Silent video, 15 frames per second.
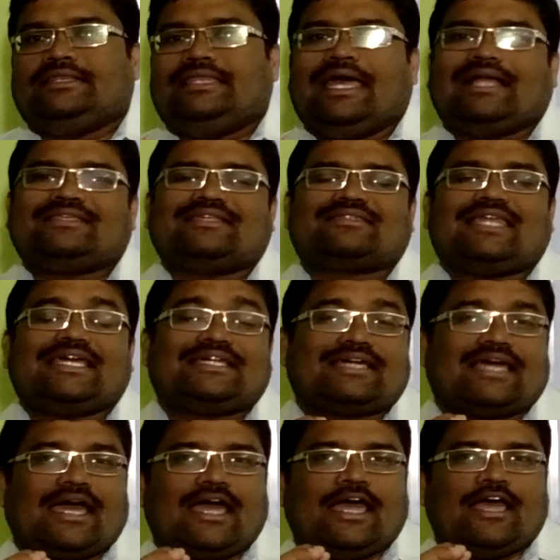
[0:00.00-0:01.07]
They are just
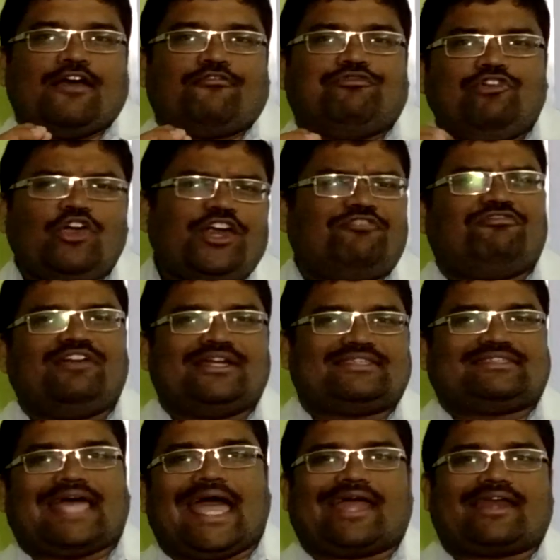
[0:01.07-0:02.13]
like
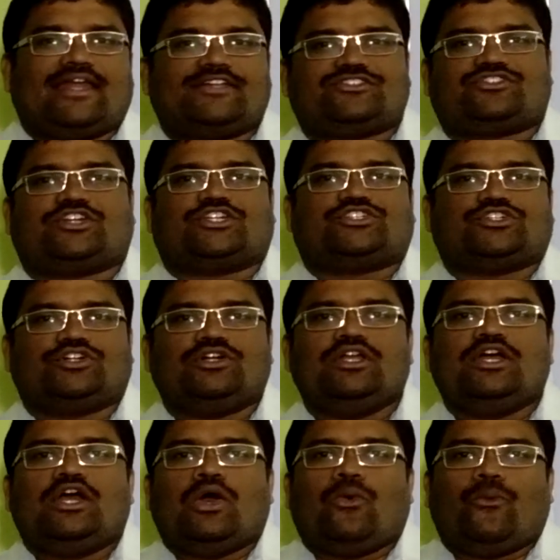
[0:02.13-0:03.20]
fluid-filled sac-like structure
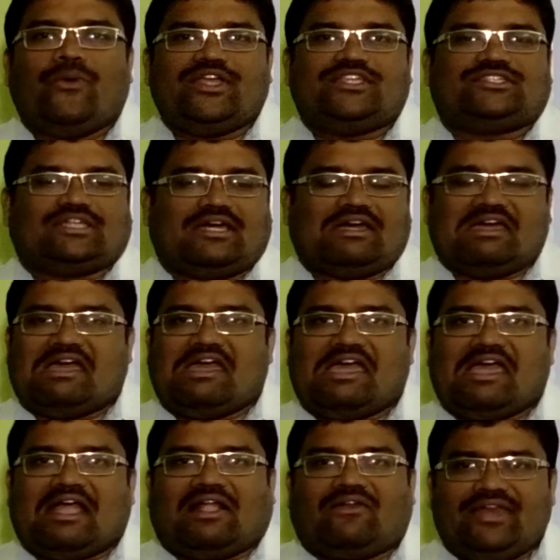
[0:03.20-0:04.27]
which
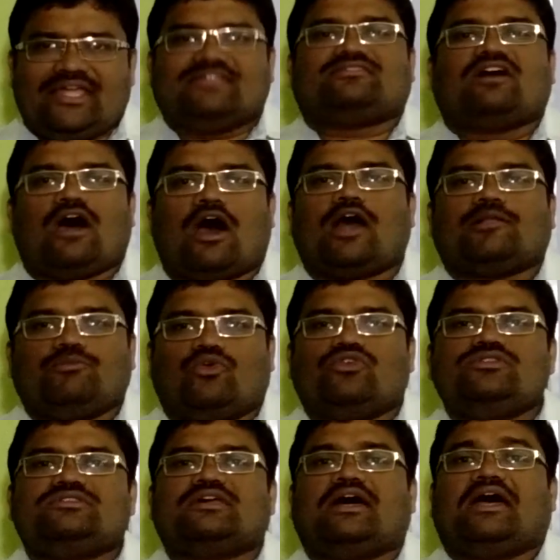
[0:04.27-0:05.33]
release
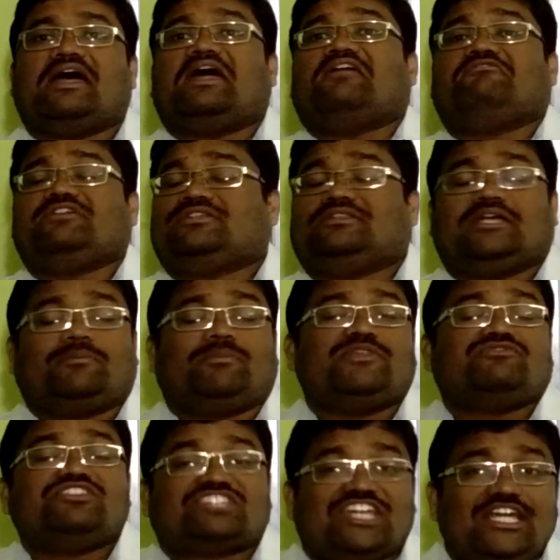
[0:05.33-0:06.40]
hormones, and that
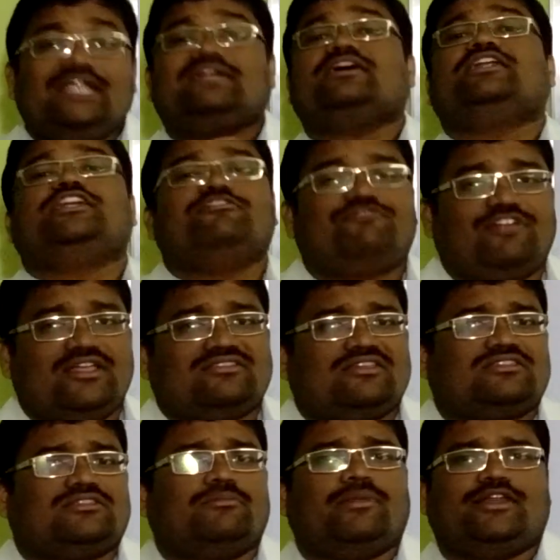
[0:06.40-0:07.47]
means which in turn
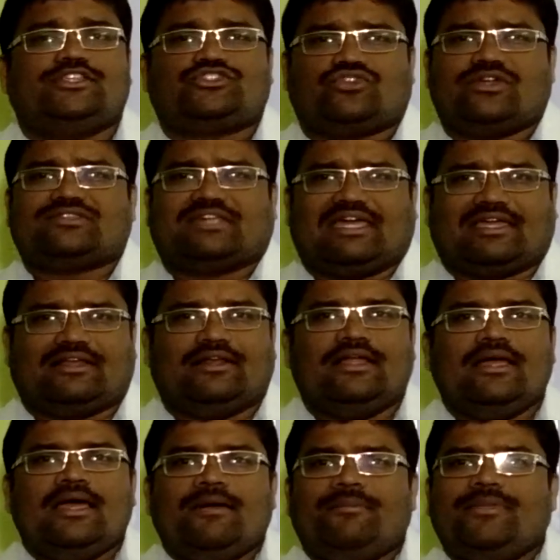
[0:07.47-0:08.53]
influences the menstrual cycle.
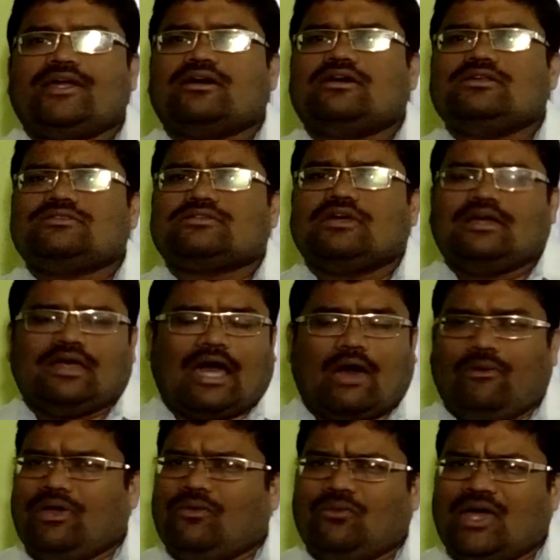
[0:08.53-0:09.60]
Because
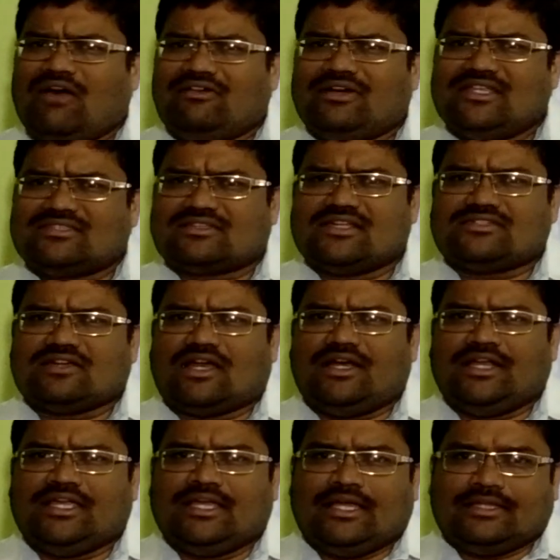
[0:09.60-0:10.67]
we have discussed
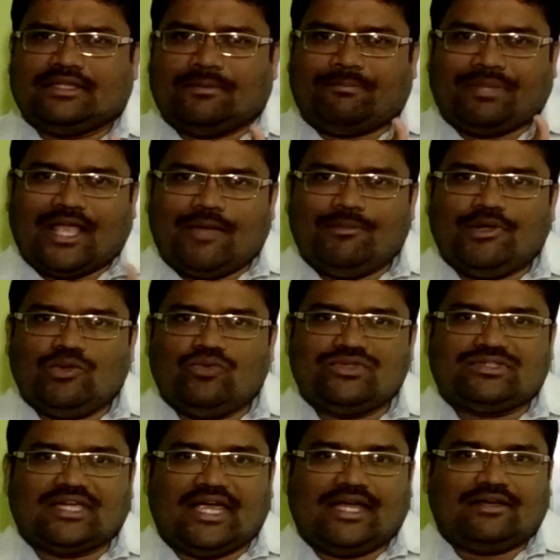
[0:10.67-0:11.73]
already, the primary
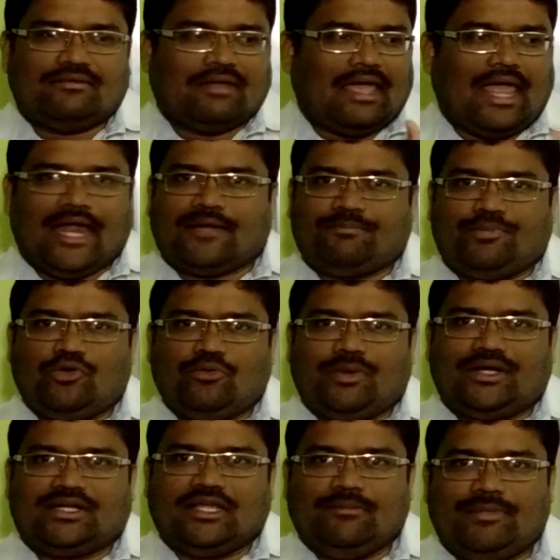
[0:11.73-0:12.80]
oocyte at
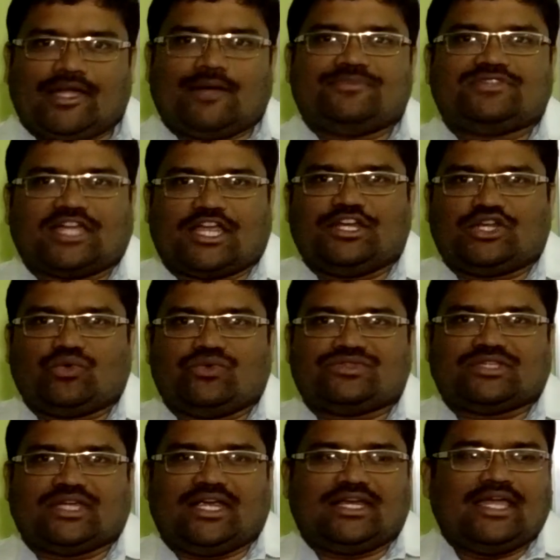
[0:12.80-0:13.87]
puberty becomes secondary
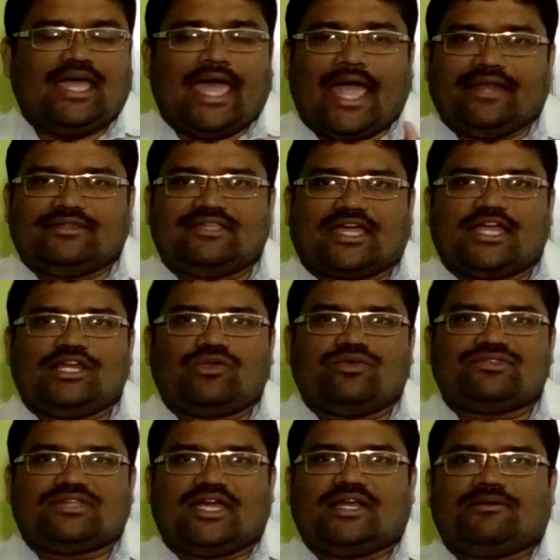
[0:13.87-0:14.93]
oocyte, and
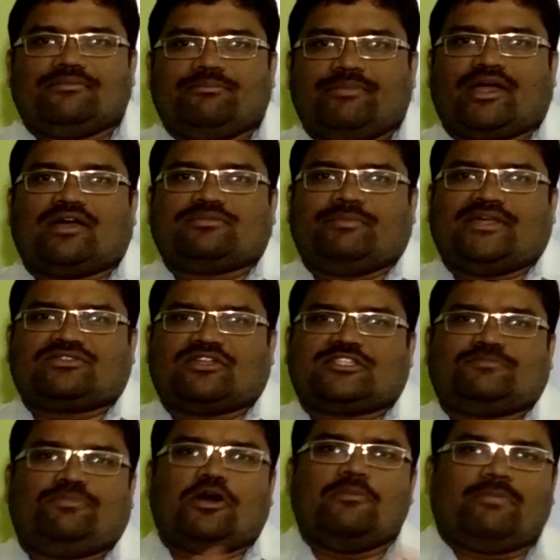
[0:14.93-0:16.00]
secondary oocyte, because based on
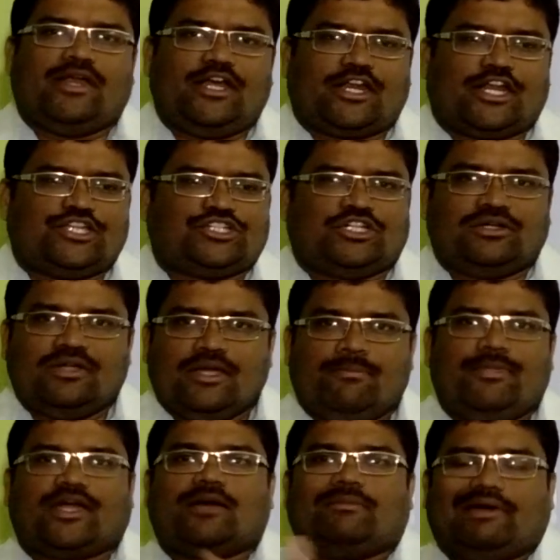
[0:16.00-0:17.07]
sperm penetration,
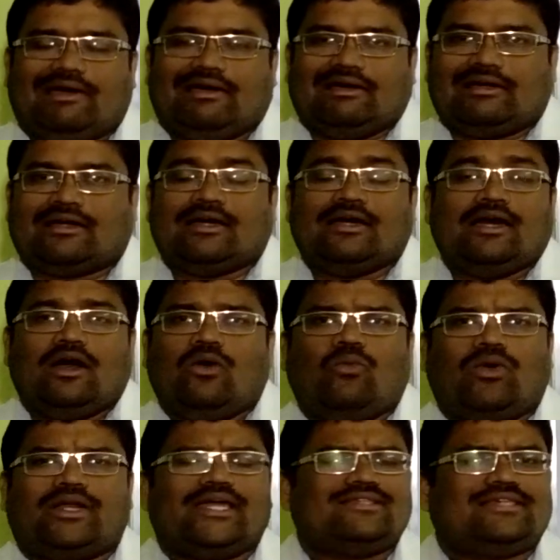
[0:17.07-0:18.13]
become egg.
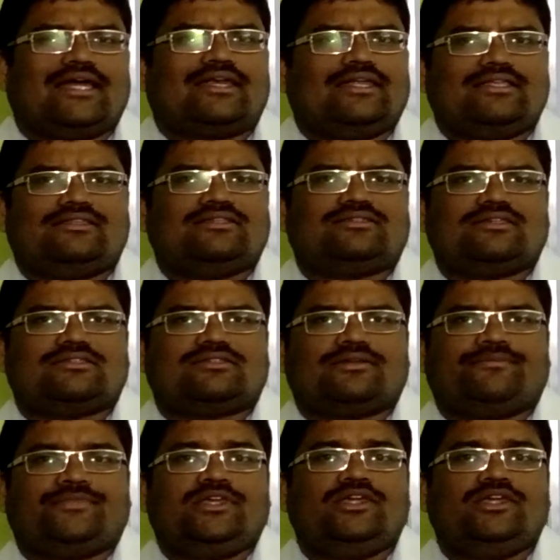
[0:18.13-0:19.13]
What exactly this is?